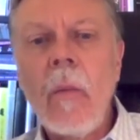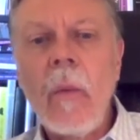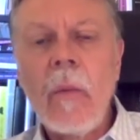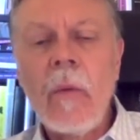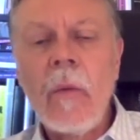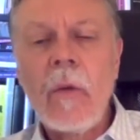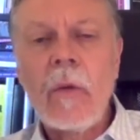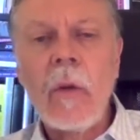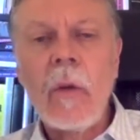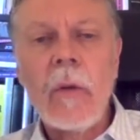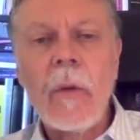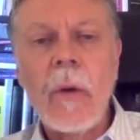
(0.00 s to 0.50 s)

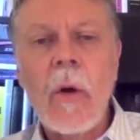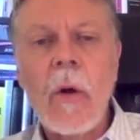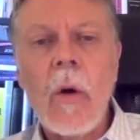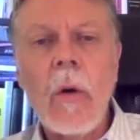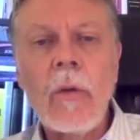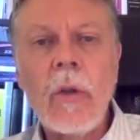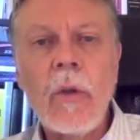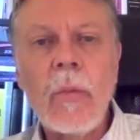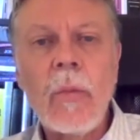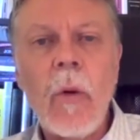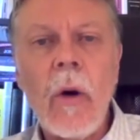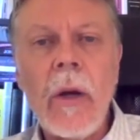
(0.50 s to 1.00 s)
So the
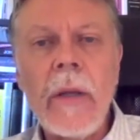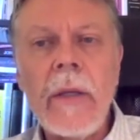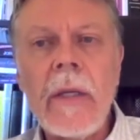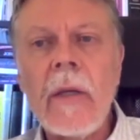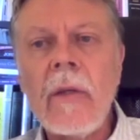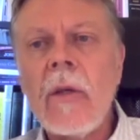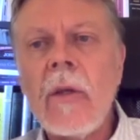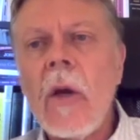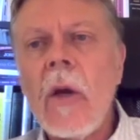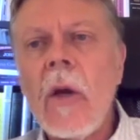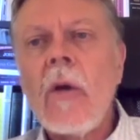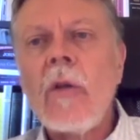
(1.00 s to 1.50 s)
closest point
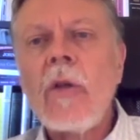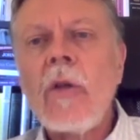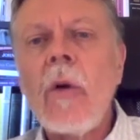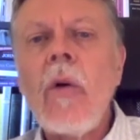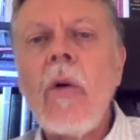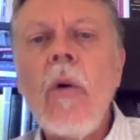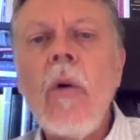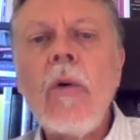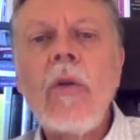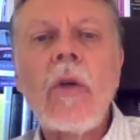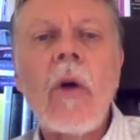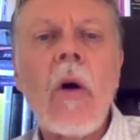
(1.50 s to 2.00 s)
is, so
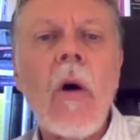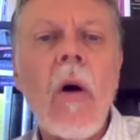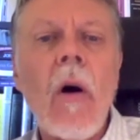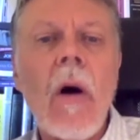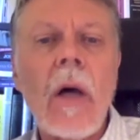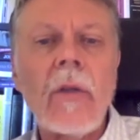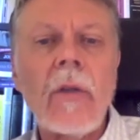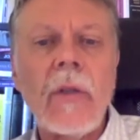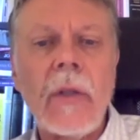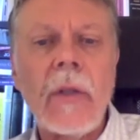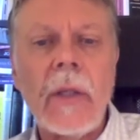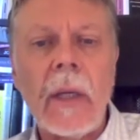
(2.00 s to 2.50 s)
who's
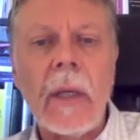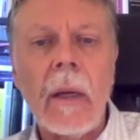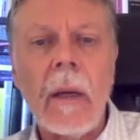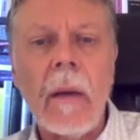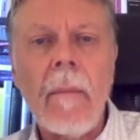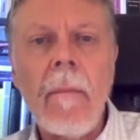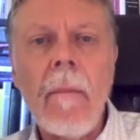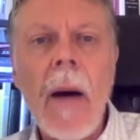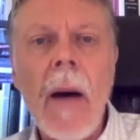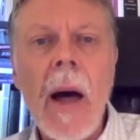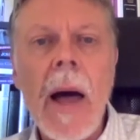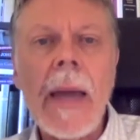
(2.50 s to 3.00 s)
causing
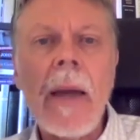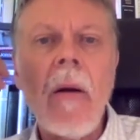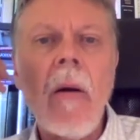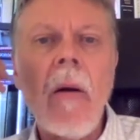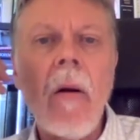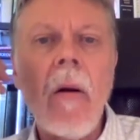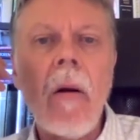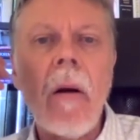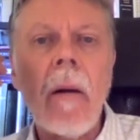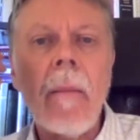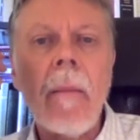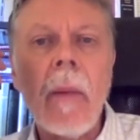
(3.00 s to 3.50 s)
my
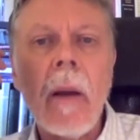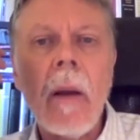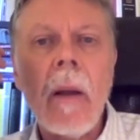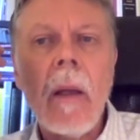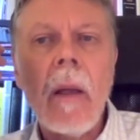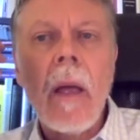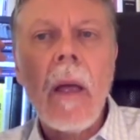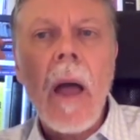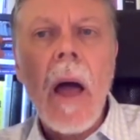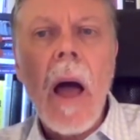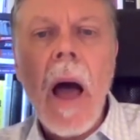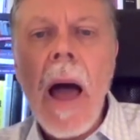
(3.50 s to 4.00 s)
harm?
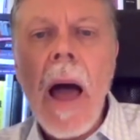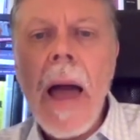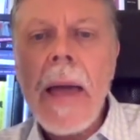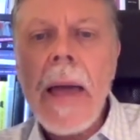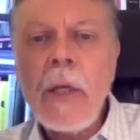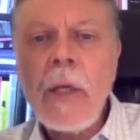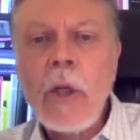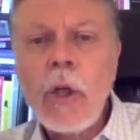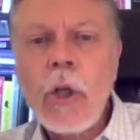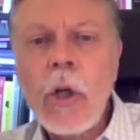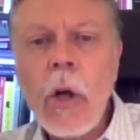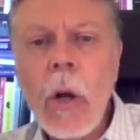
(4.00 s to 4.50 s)
I
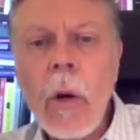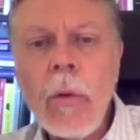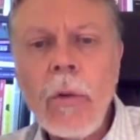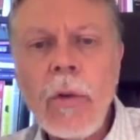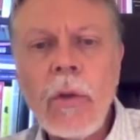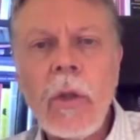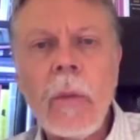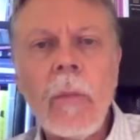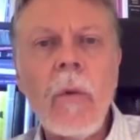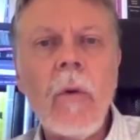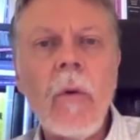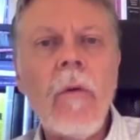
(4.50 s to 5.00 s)
chose
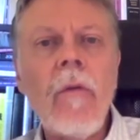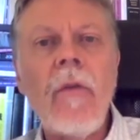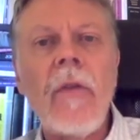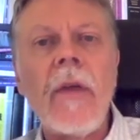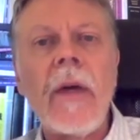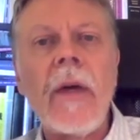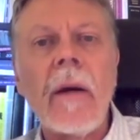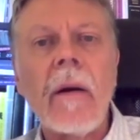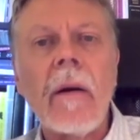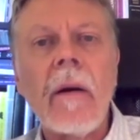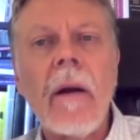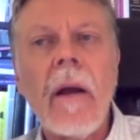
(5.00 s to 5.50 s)
to move
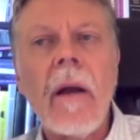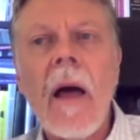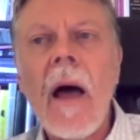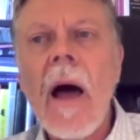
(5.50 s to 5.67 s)
there.